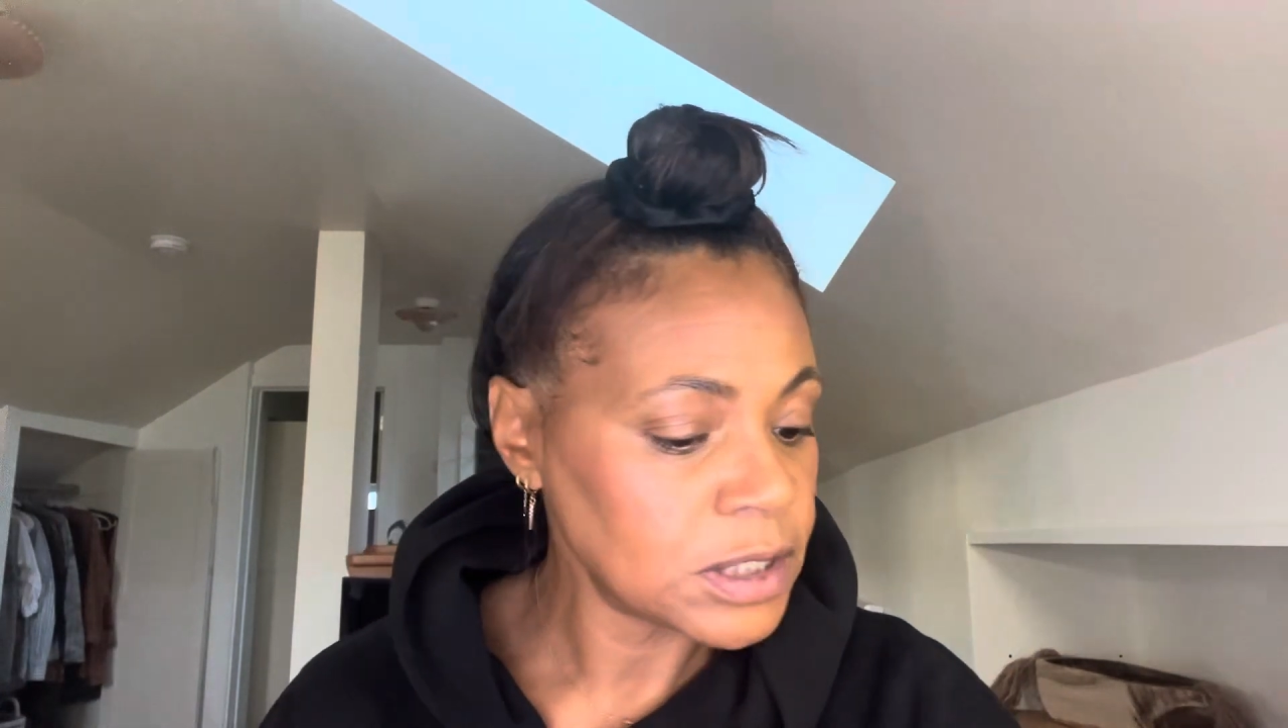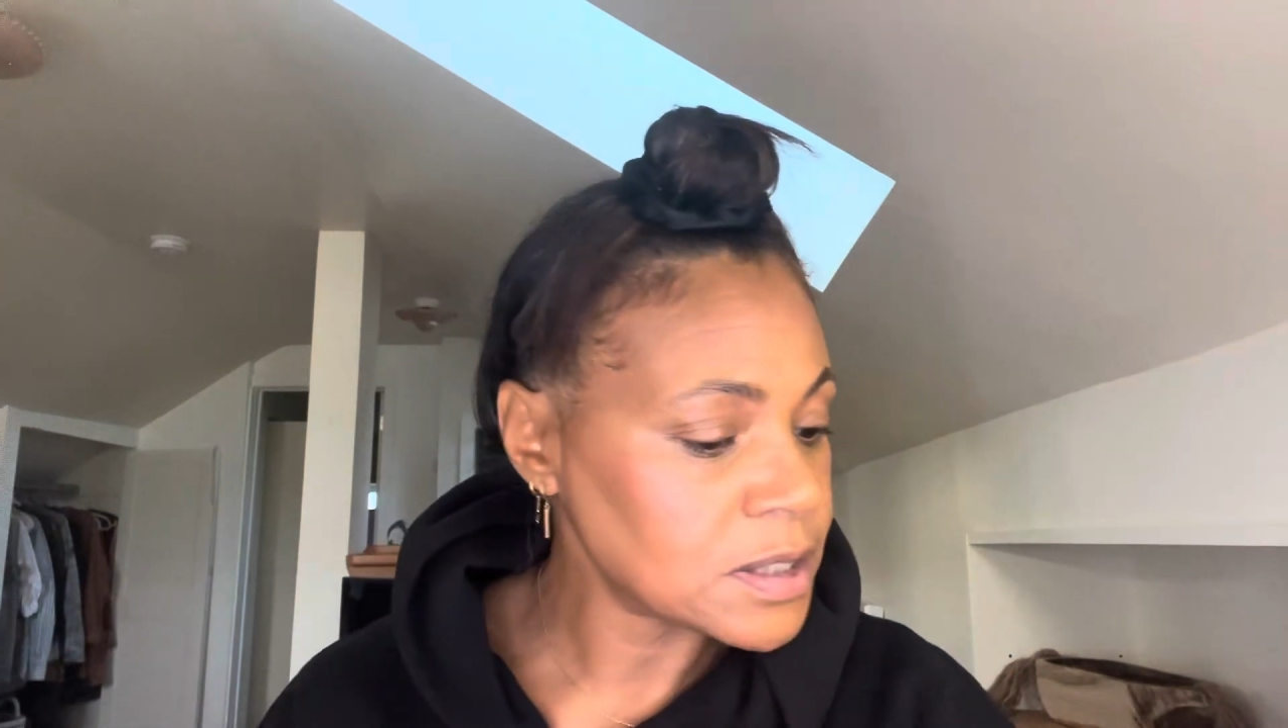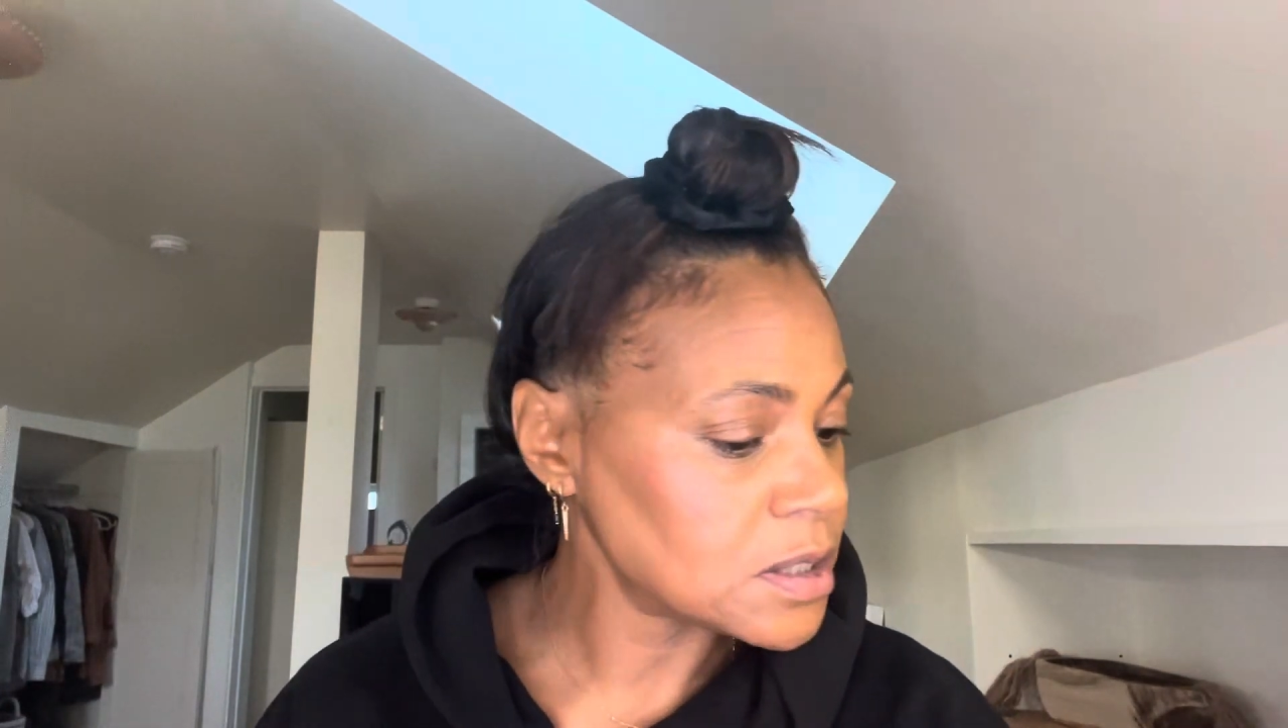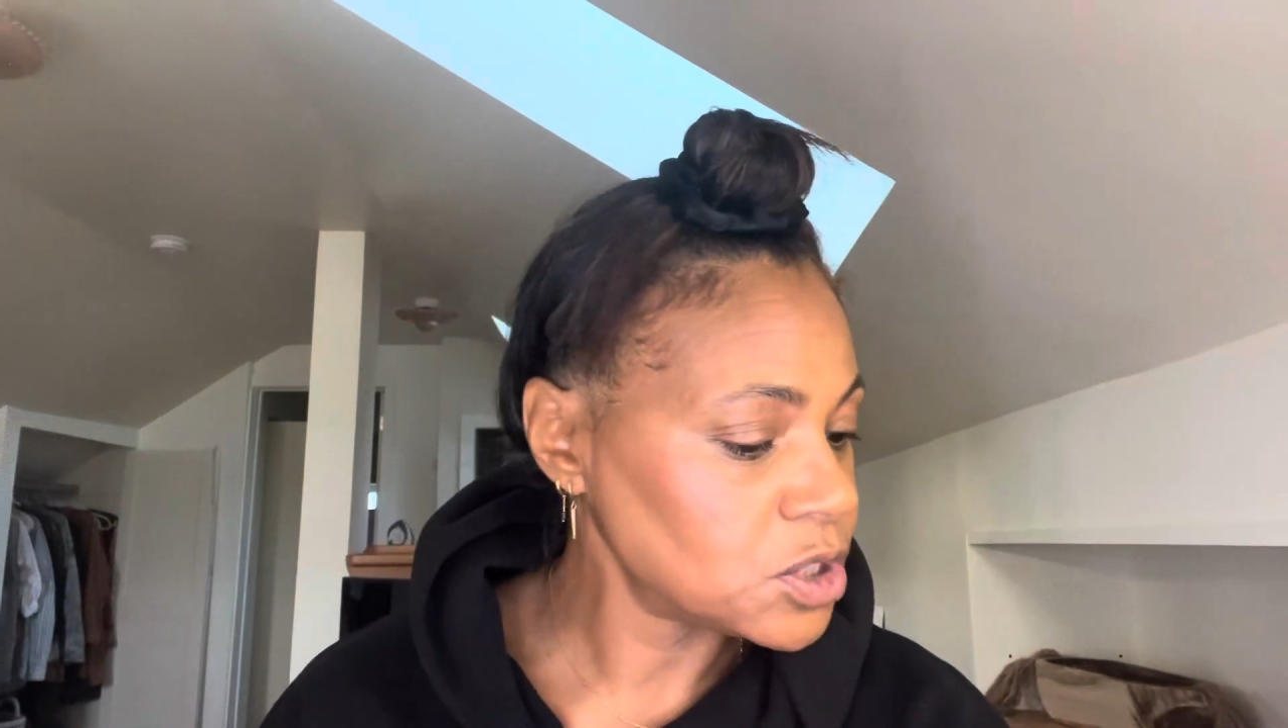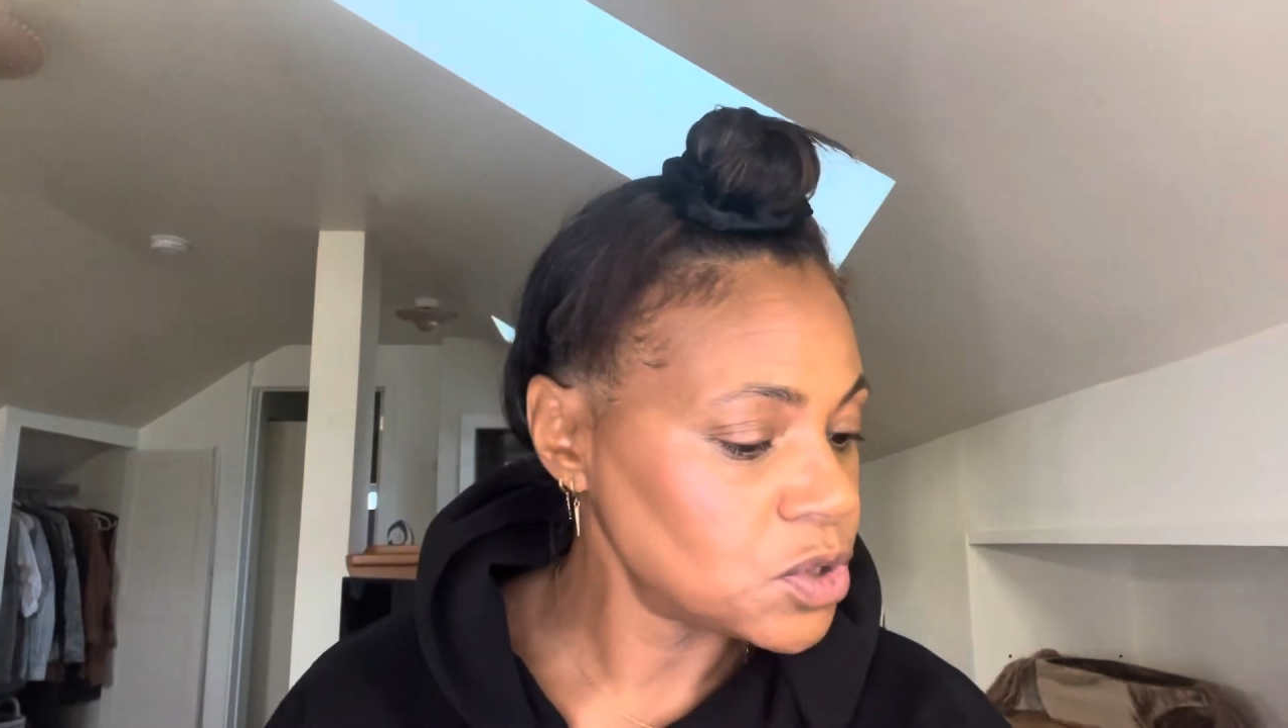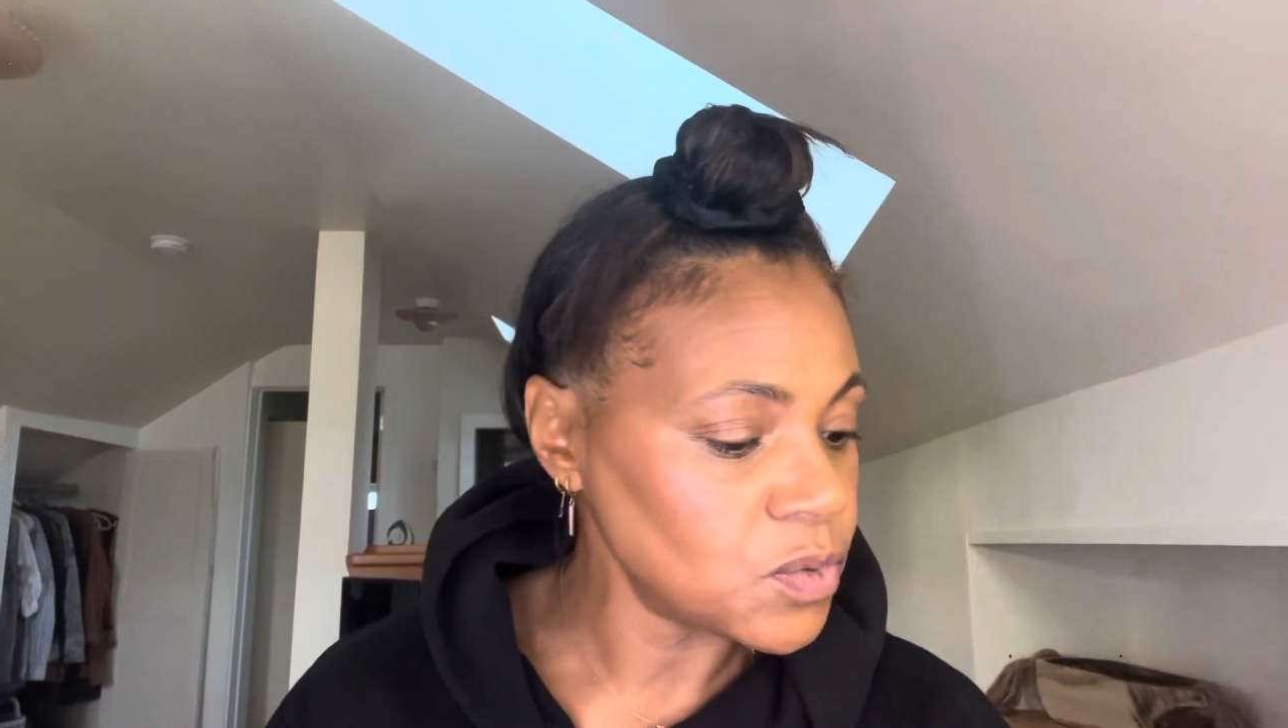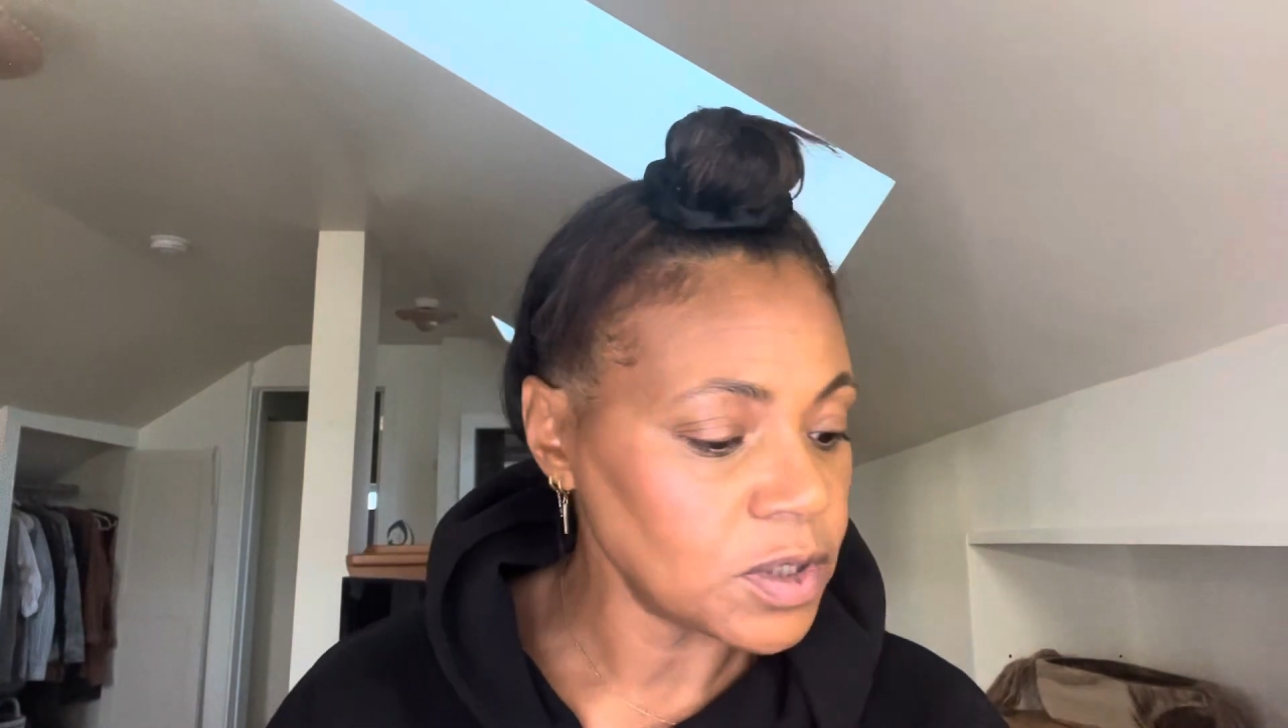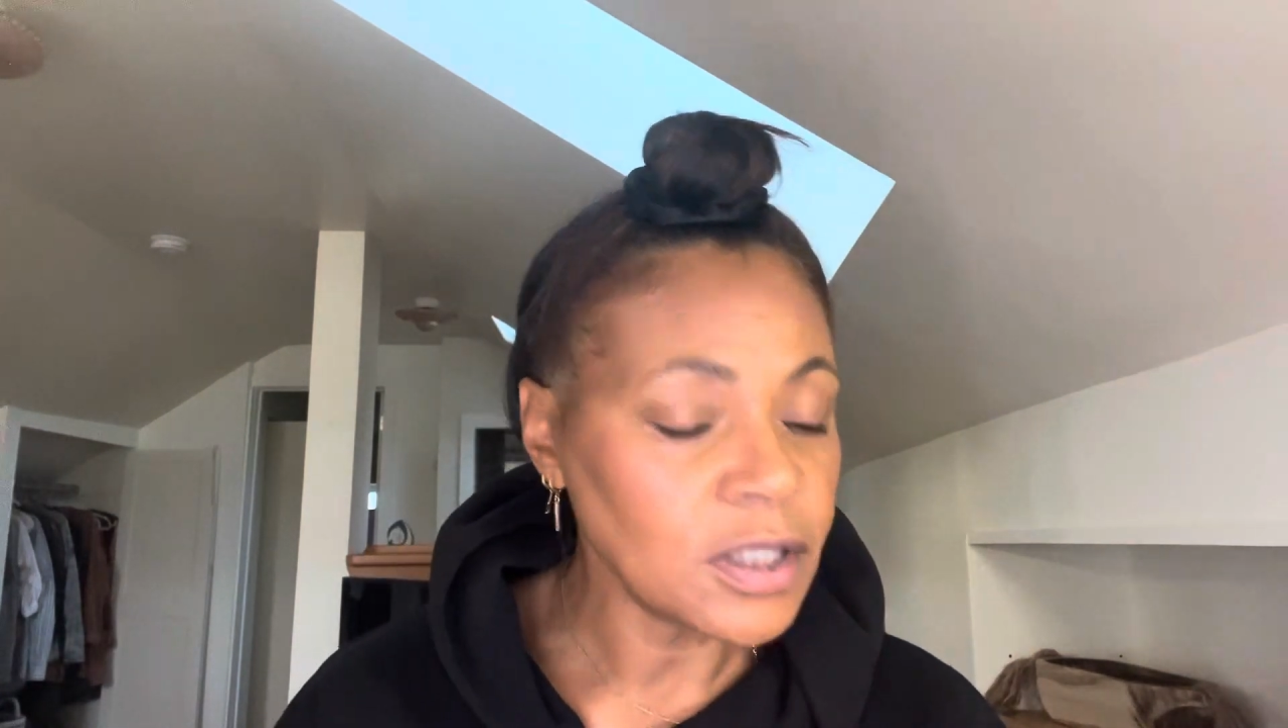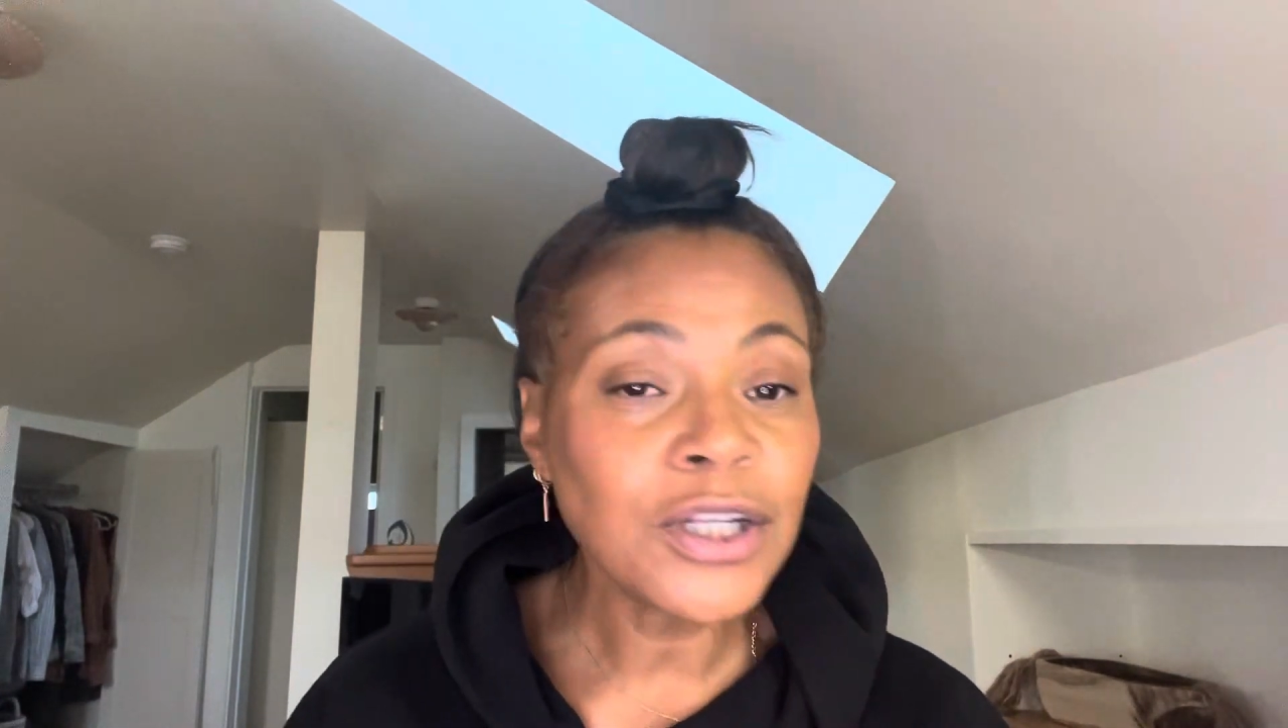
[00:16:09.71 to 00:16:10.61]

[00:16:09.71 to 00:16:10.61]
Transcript: do a